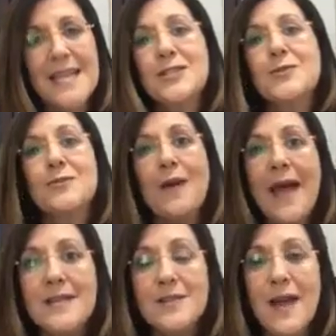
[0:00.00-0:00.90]
It's
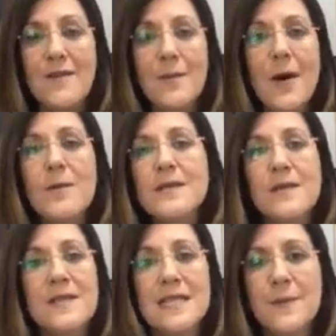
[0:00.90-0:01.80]
great to have a
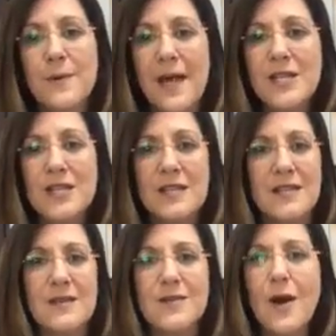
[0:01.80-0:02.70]
moment of
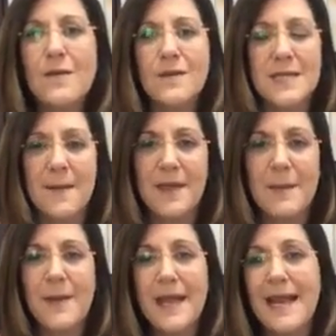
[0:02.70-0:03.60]
inspiration and go for
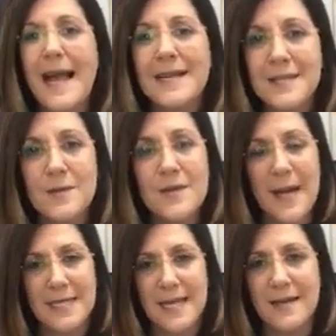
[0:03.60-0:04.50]
something big like I did with
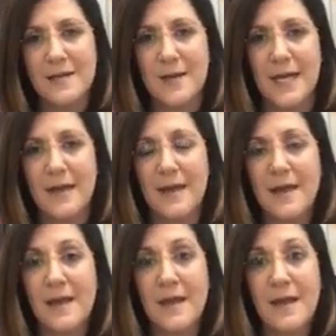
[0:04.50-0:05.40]
my 2nd one.
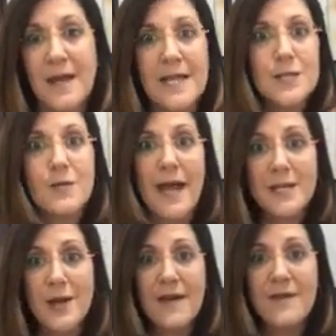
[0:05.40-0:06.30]
It's
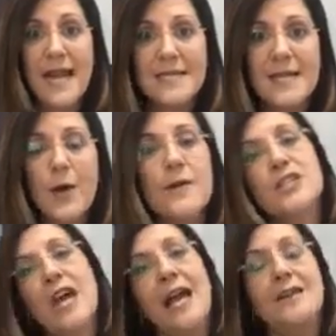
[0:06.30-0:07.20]
great to have an idea or
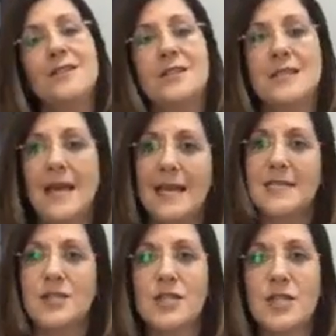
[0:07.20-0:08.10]
a challenge and say,
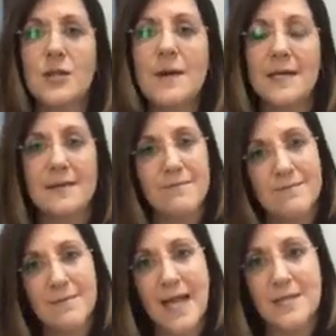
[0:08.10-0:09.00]
let's just do it.
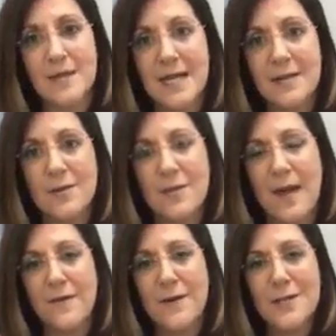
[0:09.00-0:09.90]
That's what I did with
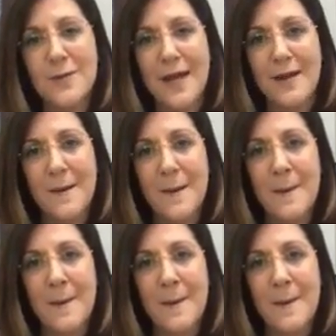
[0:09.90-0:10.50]
my 1st one.